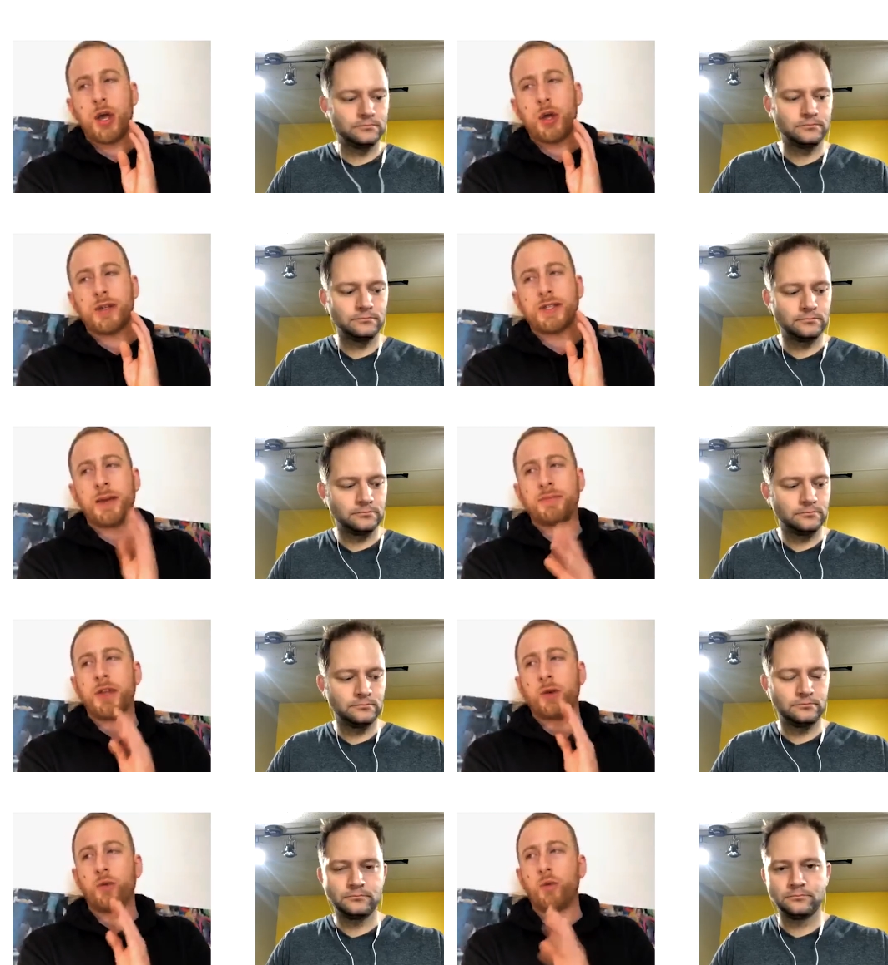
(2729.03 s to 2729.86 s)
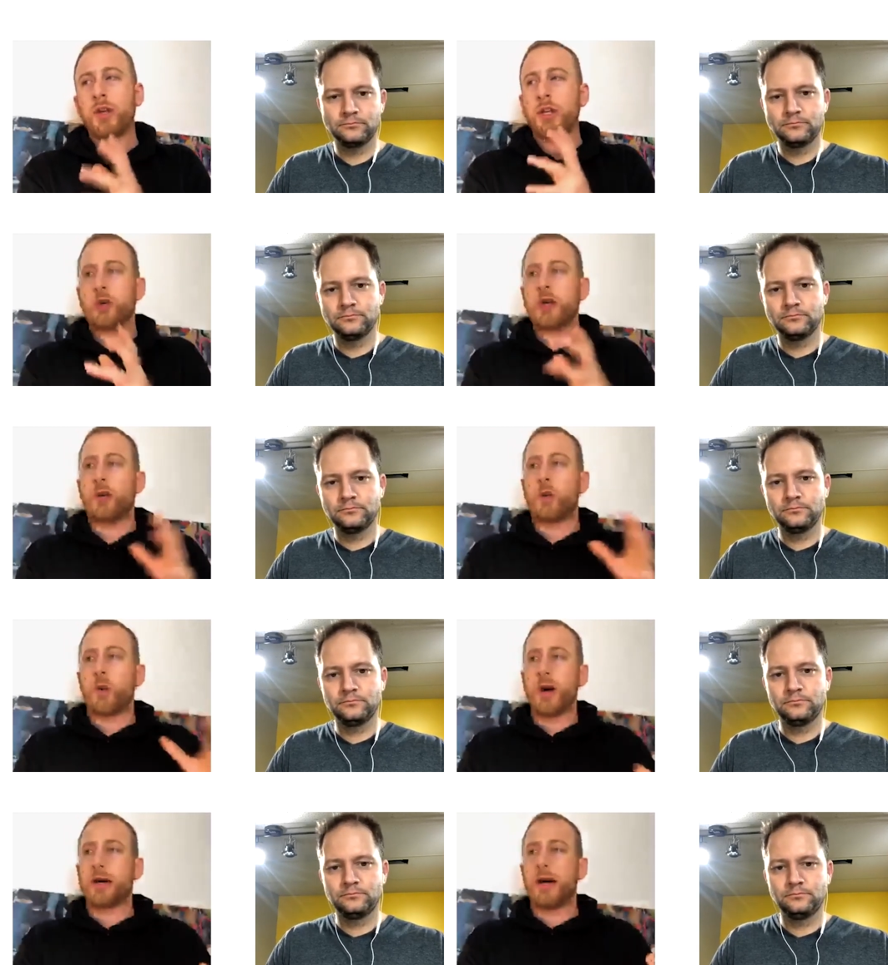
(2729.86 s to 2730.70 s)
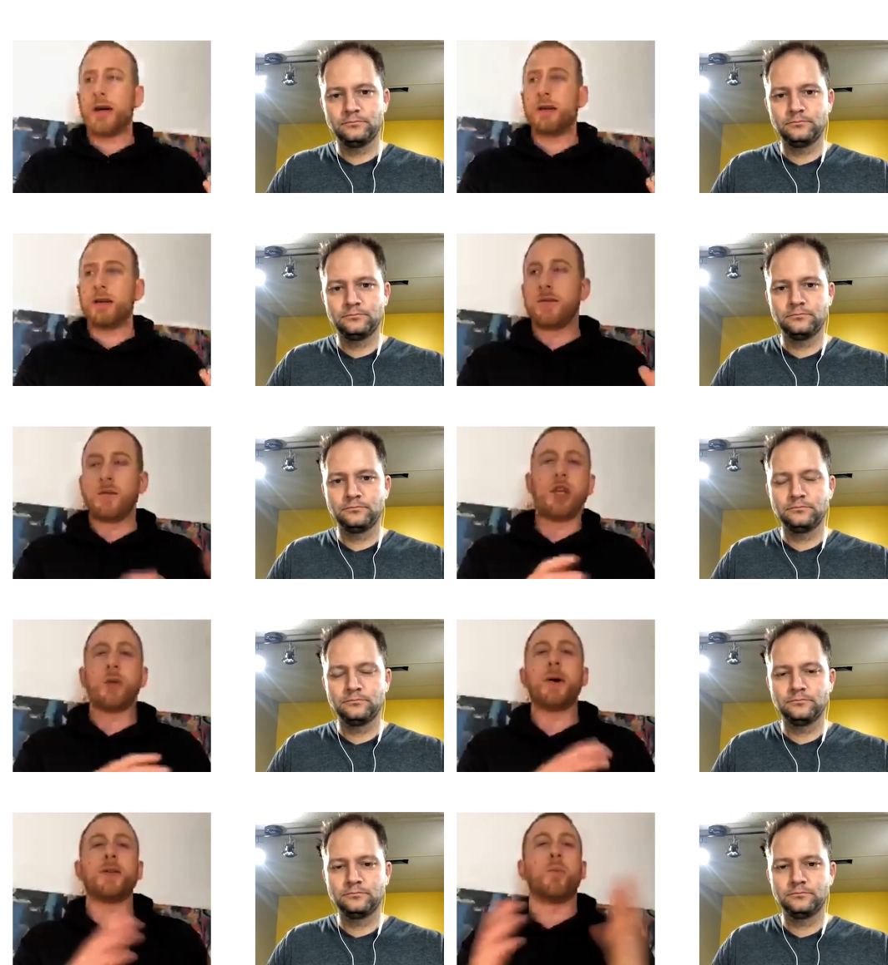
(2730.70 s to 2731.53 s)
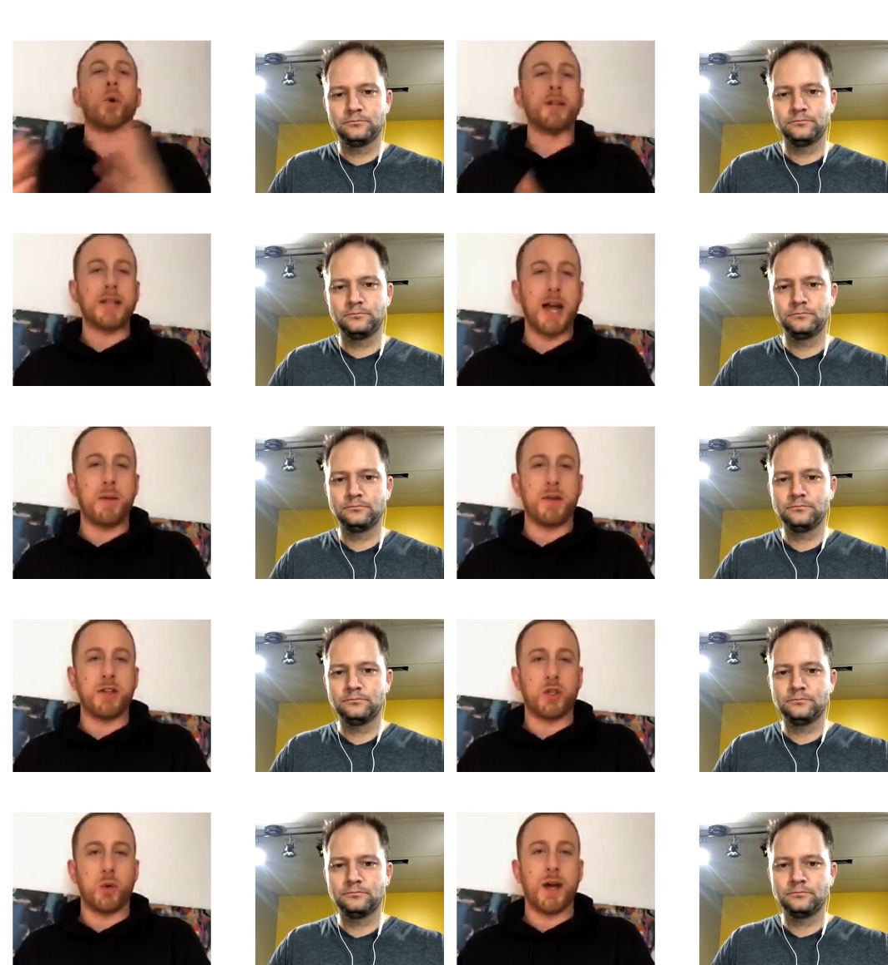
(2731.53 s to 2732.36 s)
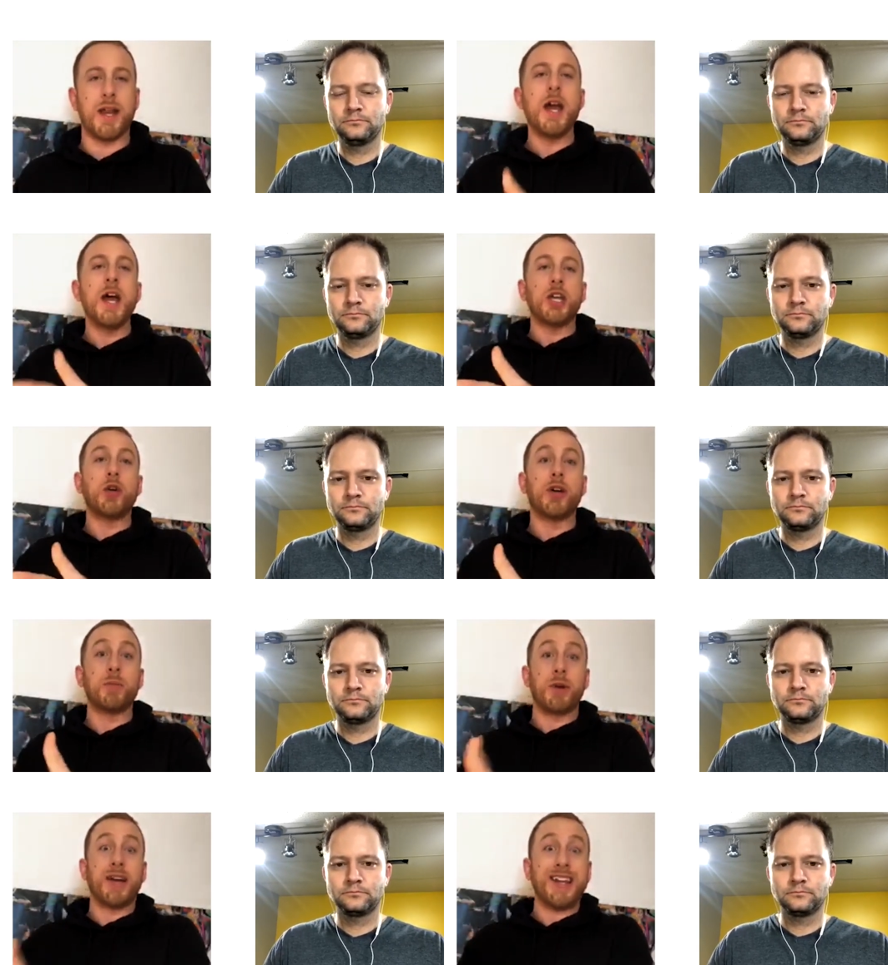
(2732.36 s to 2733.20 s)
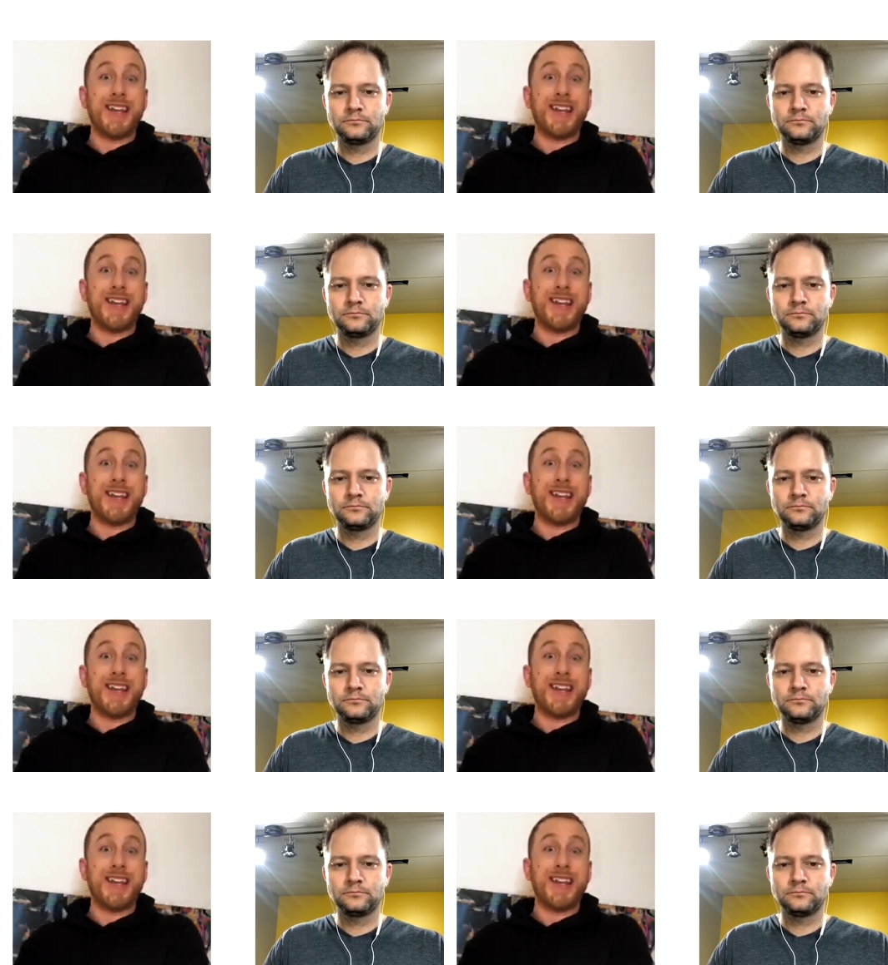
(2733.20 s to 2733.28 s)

Speaker 1: something, when you can work when you put more time into it, you can bring an